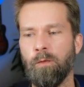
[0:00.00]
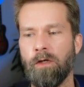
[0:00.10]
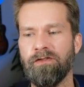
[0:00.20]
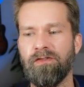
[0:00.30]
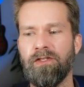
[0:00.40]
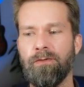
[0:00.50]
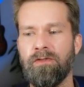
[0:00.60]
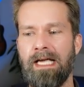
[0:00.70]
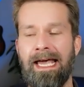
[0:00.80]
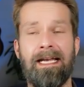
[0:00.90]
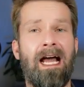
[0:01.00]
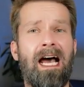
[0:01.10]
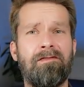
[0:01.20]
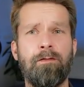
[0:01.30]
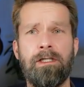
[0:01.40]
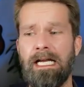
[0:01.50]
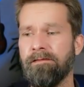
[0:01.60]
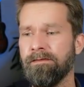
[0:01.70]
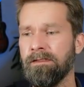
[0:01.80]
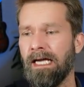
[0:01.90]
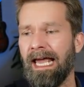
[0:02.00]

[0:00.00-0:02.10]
want to use an iPhone 11,